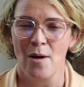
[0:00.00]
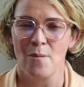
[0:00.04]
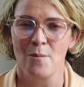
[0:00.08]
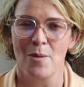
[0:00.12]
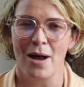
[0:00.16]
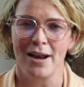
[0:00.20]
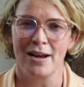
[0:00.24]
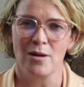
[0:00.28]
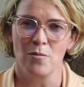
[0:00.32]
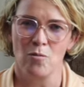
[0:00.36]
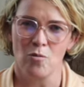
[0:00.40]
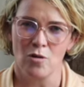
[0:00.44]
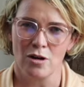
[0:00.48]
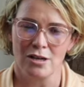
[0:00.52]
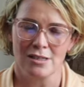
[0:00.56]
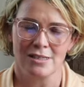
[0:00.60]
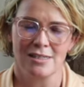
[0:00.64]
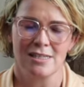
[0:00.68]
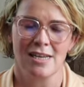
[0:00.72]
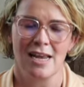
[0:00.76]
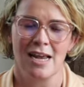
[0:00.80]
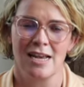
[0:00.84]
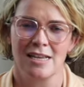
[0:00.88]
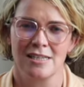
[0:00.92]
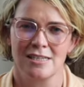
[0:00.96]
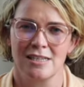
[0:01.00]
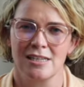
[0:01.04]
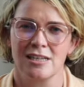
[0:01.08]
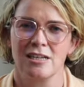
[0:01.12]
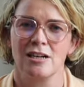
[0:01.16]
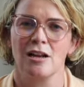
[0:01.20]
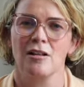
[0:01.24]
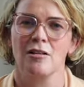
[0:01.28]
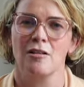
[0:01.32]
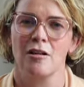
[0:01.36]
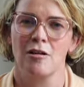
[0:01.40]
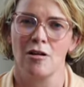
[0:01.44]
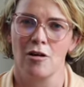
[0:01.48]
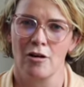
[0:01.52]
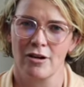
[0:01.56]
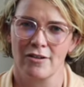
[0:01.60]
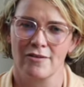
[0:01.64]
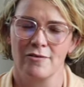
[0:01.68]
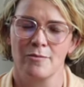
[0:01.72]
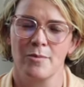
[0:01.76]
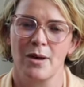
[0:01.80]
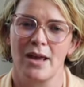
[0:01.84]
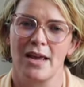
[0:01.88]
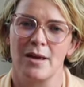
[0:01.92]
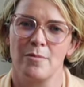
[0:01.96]
but it was tested in a lot
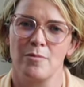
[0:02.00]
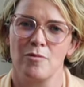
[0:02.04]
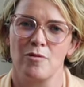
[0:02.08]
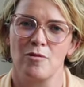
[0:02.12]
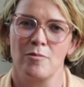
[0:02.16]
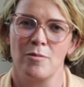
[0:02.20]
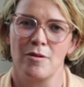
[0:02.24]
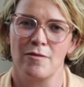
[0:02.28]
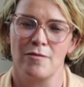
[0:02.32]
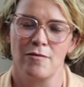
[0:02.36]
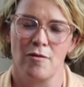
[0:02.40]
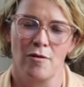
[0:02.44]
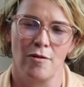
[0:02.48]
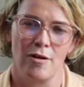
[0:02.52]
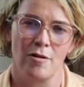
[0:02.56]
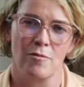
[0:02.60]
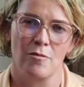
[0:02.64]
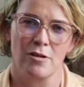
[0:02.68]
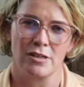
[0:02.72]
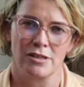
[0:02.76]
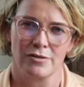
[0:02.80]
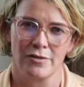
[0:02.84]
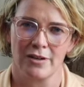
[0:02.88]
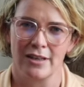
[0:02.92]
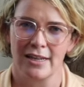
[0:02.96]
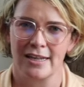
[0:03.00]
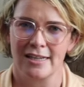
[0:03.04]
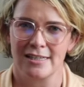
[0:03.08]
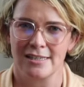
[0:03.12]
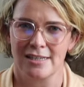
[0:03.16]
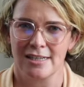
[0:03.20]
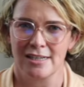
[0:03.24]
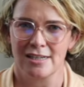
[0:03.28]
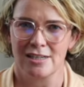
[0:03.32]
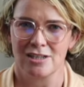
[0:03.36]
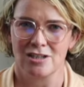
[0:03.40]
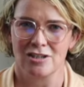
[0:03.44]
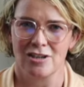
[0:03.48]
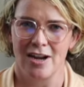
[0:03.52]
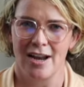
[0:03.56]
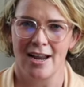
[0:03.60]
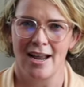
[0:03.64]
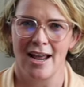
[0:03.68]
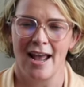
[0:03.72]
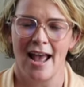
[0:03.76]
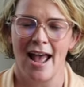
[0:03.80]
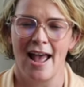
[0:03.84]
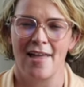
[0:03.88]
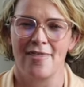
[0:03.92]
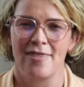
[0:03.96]
of people before it was released in
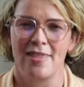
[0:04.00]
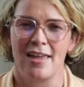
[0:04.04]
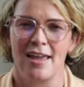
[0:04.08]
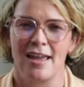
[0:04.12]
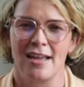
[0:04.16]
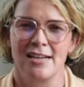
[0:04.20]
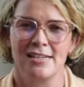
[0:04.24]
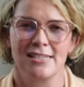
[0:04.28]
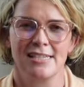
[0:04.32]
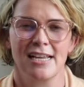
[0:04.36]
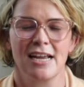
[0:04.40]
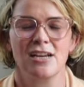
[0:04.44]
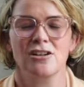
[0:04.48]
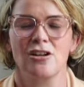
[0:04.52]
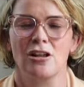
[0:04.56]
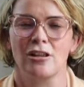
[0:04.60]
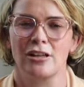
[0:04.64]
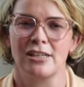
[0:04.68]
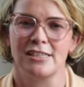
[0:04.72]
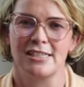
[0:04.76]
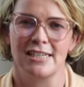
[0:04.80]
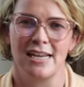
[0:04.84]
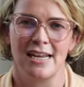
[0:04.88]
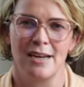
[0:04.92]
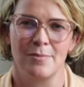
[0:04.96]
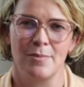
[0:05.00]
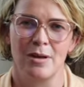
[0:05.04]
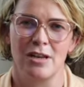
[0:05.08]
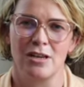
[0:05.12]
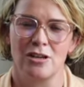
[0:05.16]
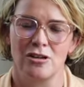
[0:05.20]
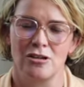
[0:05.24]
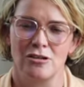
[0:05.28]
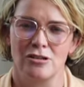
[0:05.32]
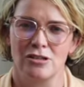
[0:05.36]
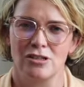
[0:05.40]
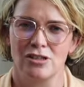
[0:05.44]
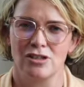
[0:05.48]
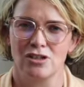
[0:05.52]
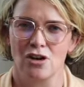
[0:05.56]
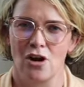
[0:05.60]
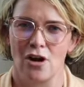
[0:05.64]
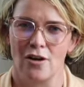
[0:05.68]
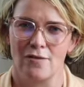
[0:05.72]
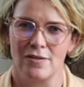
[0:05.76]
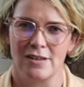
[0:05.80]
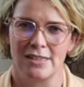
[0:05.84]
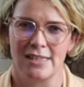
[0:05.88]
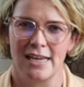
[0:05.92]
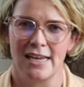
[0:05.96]
Australia, and the technology had been used
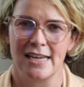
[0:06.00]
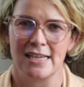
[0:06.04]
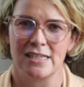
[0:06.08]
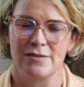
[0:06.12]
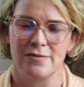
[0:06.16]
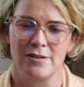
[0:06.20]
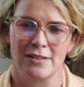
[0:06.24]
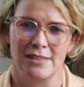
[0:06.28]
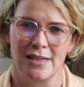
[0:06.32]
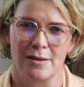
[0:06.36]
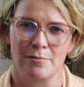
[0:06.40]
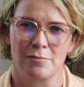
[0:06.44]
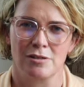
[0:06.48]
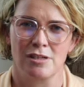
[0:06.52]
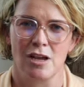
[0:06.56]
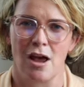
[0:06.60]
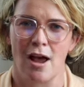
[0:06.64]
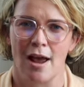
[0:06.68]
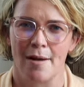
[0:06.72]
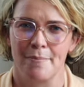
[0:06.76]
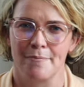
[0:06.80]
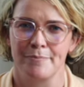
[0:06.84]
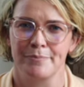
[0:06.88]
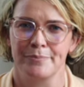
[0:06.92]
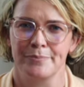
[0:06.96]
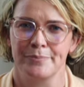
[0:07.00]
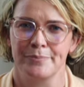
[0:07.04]
overseas for some time.